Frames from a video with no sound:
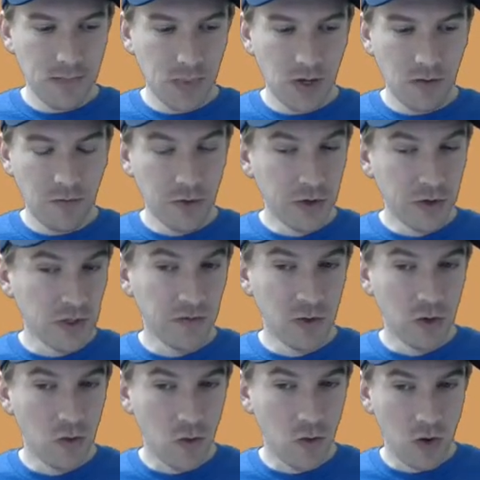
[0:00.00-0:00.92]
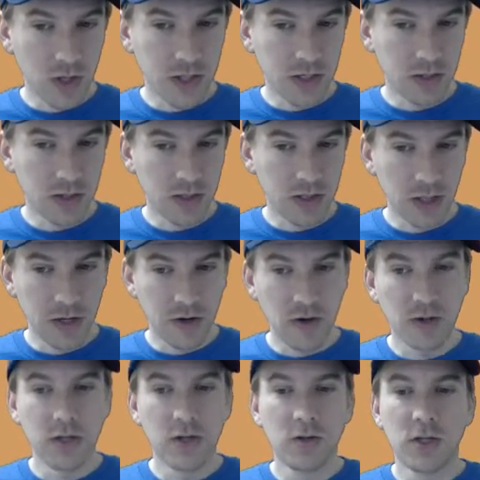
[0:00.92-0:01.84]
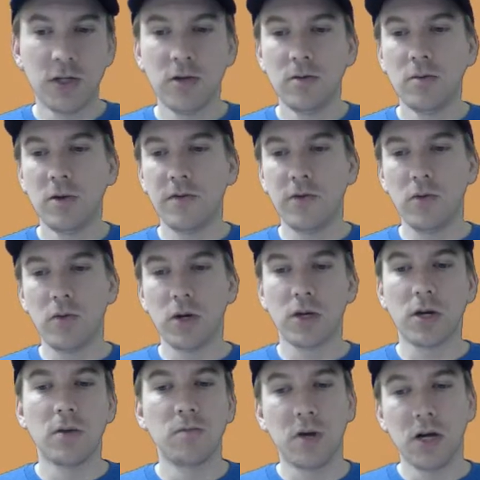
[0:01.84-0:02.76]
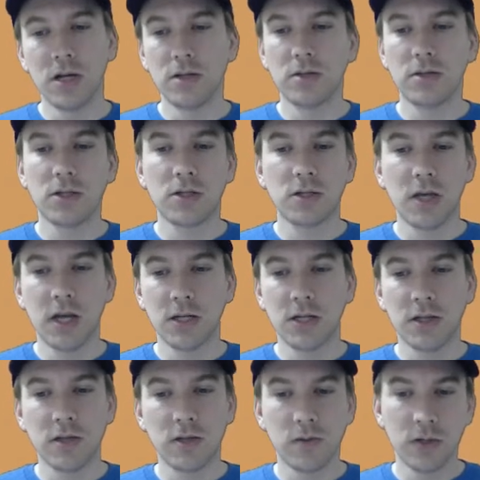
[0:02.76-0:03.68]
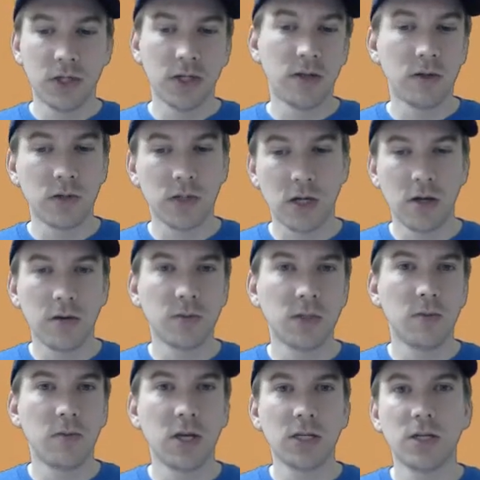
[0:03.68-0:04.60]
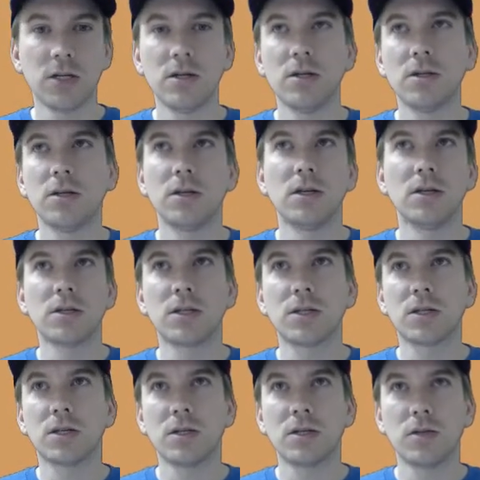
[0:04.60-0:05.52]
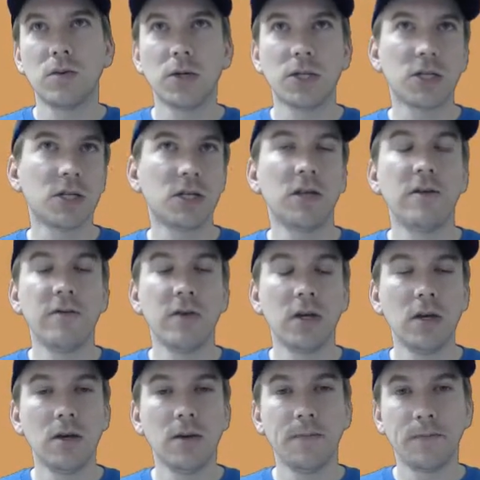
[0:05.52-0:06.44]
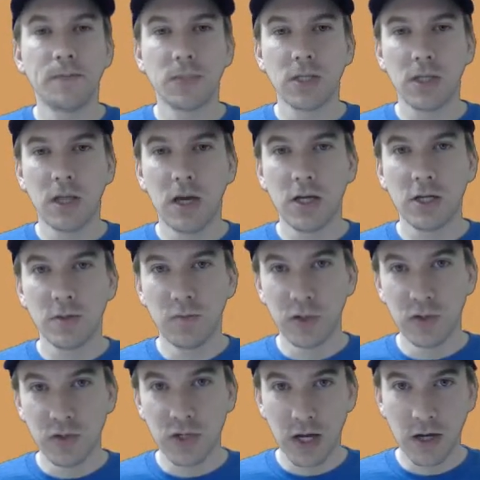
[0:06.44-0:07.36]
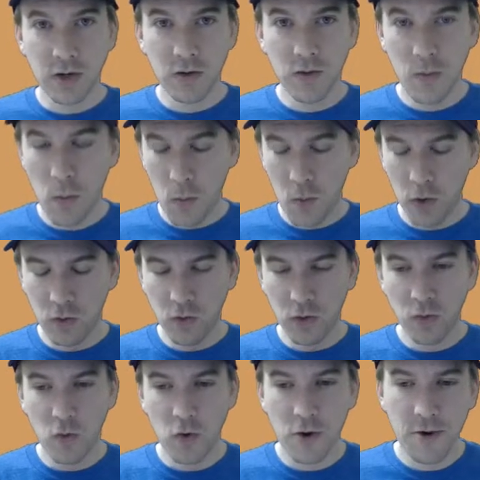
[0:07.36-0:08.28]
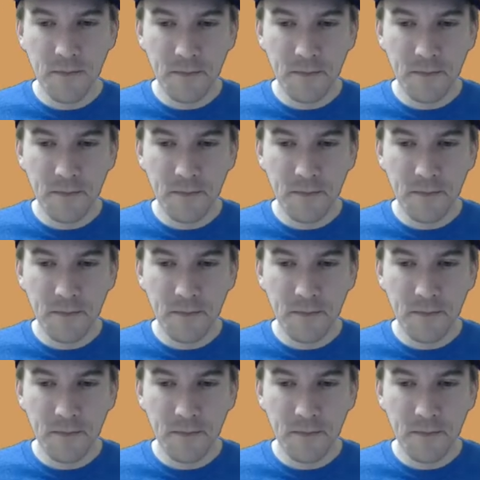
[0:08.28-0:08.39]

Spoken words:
those of you who are watching this later on YouTube, if you want to come by and catch the Twitch at those times I mentioned, it's twitch.tv/BlueTengu, all one word.